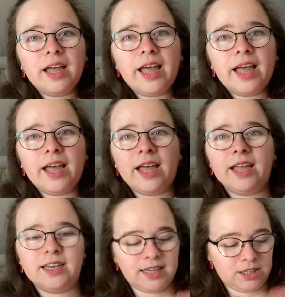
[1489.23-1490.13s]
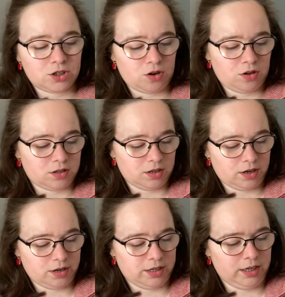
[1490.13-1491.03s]
and it's called
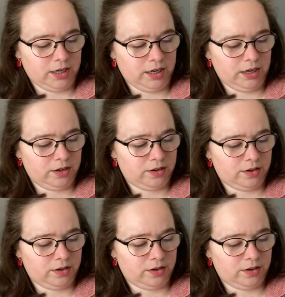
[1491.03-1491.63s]
the